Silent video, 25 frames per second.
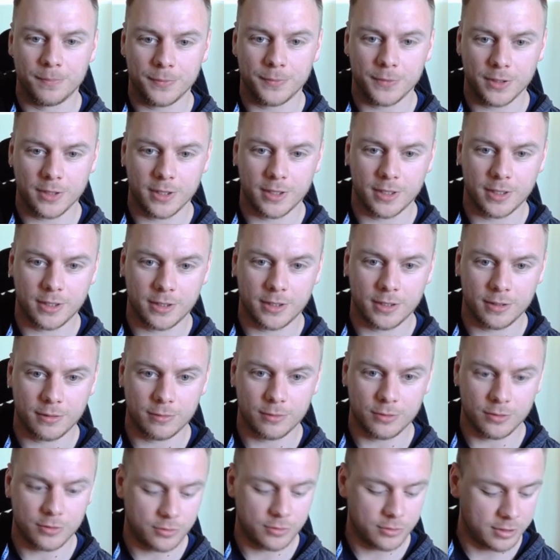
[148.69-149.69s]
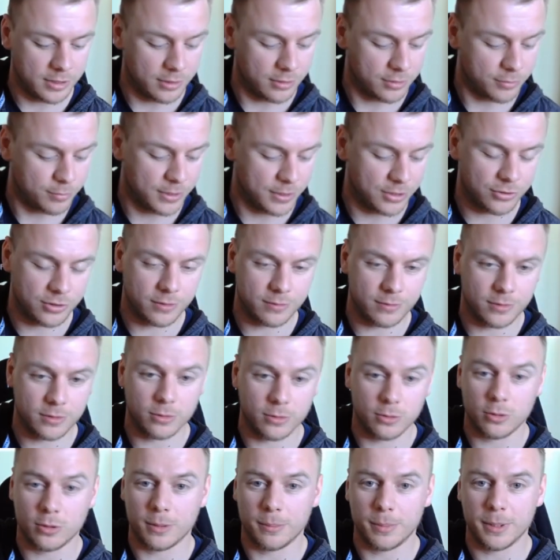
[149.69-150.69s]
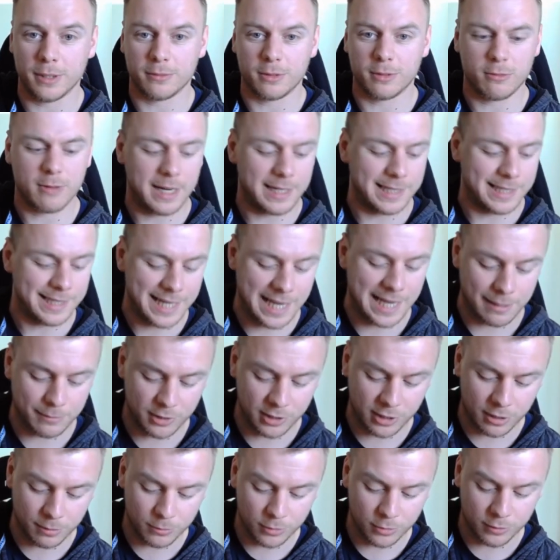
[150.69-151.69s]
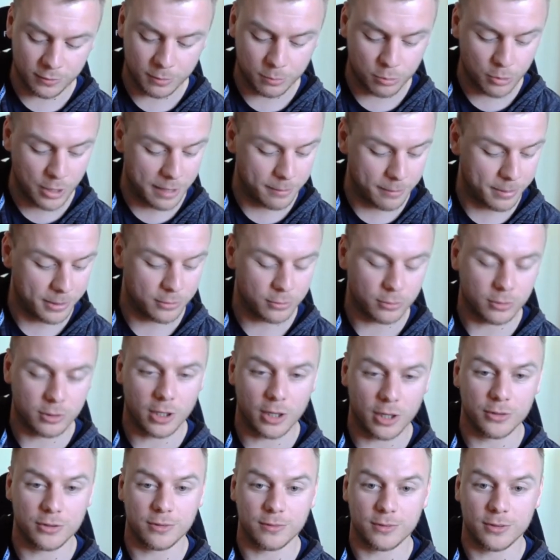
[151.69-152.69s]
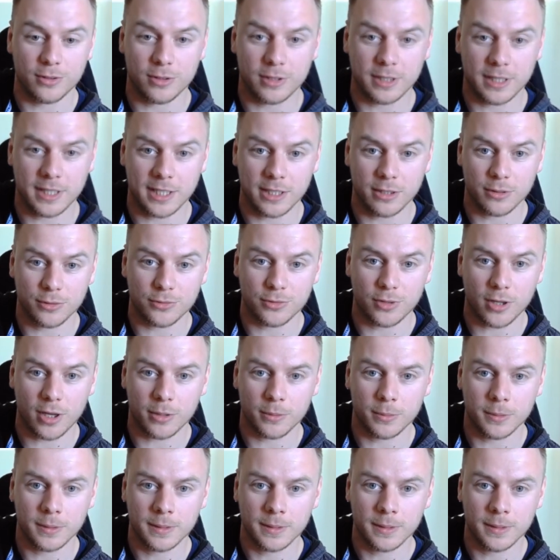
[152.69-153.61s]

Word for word: Uh, especially if you're a bit of a rally game, you can move your brake pedal close if you do your heel toe.